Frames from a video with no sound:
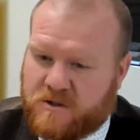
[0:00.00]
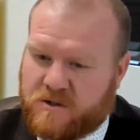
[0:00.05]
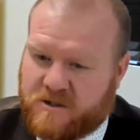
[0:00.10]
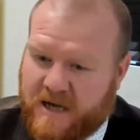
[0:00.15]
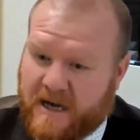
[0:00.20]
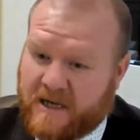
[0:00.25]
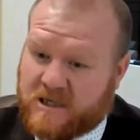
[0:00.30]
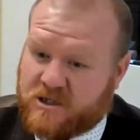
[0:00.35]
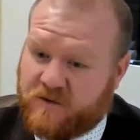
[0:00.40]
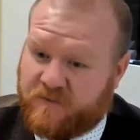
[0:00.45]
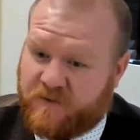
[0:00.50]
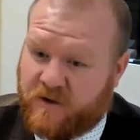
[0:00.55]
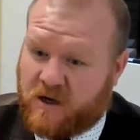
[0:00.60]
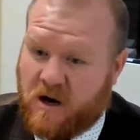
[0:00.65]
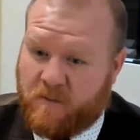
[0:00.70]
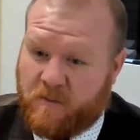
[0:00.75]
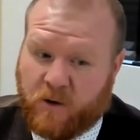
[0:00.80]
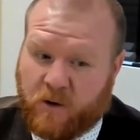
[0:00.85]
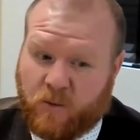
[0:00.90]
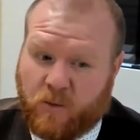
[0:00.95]
debts of the
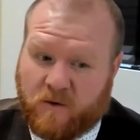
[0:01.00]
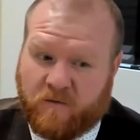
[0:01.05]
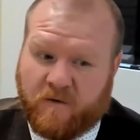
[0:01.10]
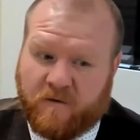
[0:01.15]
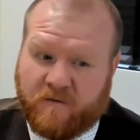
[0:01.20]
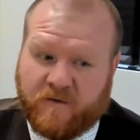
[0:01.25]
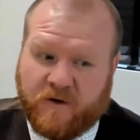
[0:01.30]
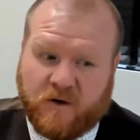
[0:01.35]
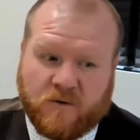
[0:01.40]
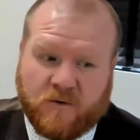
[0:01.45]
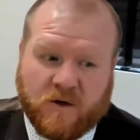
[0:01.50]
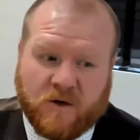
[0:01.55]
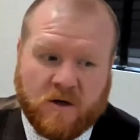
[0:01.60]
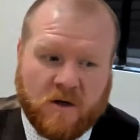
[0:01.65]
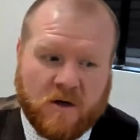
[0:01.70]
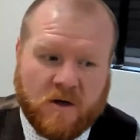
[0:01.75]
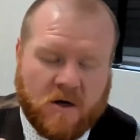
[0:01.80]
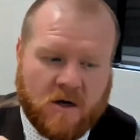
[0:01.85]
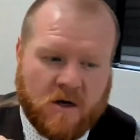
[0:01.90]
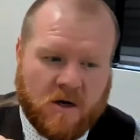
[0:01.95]
company were reviewed,
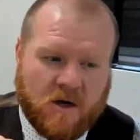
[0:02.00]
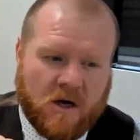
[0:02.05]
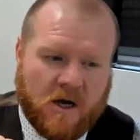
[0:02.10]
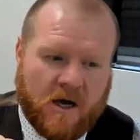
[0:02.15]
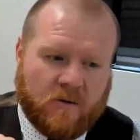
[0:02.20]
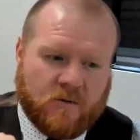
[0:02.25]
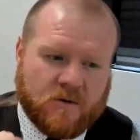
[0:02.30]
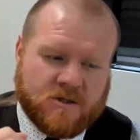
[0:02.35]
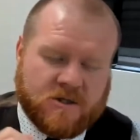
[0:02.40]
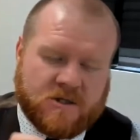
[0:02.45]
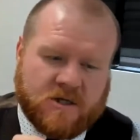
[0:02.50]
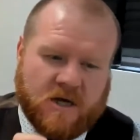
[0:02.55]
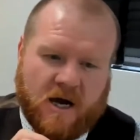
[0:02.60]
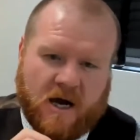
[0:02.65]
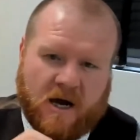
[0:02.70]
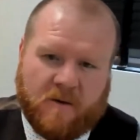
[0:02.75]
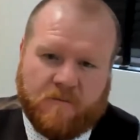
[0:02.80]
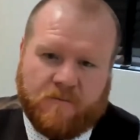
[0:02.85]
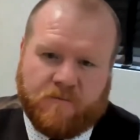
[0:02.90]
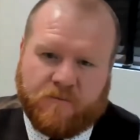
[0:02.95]
it was
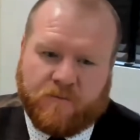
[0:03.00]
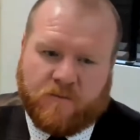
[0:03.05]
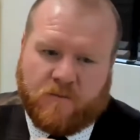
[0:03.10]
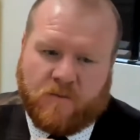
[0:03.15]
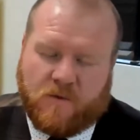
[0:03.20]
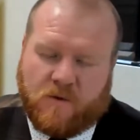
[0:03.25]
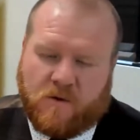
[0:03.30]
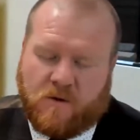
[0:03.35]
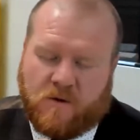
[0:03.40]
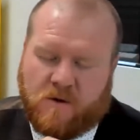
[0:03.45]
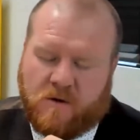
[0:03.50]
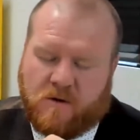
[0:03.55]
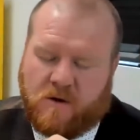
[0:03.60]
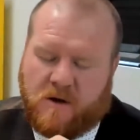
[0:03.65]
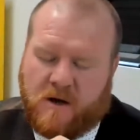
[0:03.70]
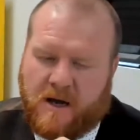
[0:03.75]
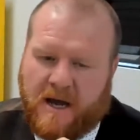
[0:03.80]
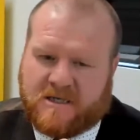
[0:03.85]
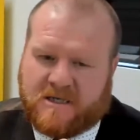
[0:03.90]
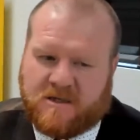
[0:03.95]

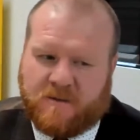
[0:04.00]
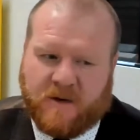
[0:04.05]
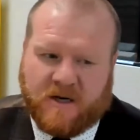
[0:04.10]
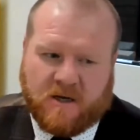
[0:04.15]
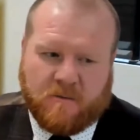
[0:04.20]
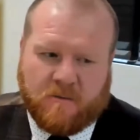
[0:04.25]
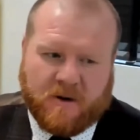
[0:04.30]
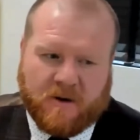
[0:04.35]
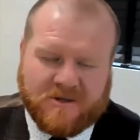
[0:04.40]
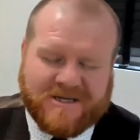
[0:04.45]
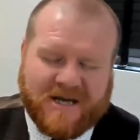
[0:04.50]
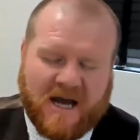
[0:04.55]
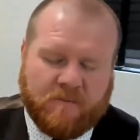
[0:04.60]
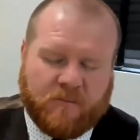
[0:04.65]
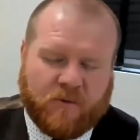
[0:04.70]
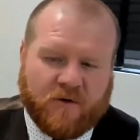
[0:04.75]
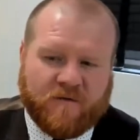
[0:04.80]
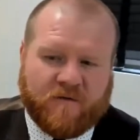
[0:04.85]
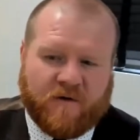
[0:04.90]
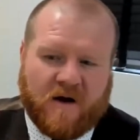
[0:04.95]
estimated about
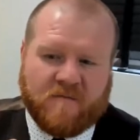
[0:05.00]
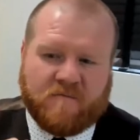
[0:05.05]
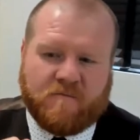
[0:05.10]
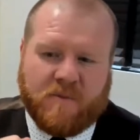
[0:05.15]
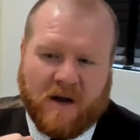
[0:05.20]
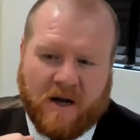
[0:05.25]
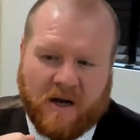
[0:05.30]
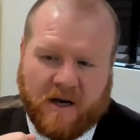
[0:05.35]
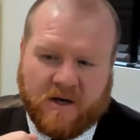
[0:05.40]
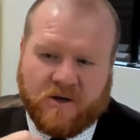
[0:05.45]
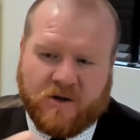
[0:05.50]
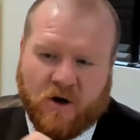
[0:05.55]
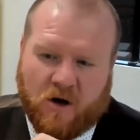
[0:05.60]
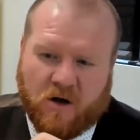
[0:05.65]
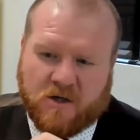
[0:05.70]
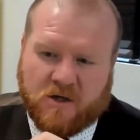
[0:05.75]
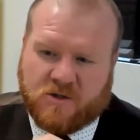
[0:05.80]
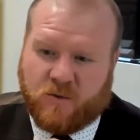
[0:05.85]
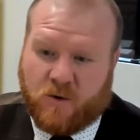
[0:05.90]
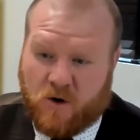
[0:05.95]
$10.5 billion
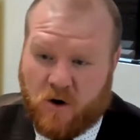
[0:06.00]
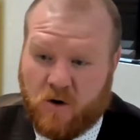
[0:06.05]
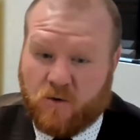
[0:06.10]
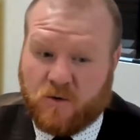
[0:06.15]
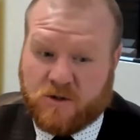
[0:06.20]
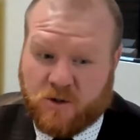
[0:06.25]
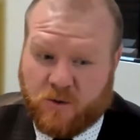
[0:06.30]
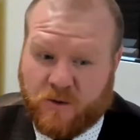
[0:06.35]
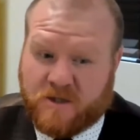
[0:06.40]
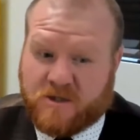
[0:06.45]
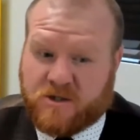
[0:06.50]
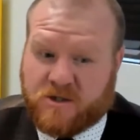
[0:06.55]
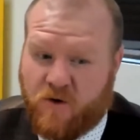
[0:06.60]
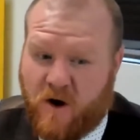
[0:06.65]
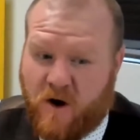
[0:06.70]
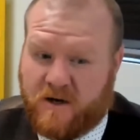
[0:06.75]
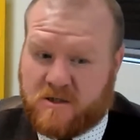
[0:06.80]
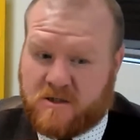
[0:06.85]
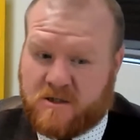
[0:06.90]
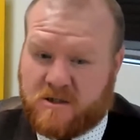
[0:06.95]
were owed to its
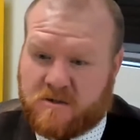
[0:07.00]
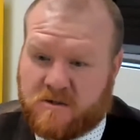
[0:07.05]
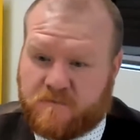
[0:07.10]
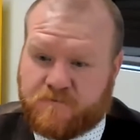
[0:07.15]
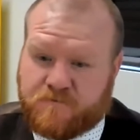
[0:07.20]
creditors.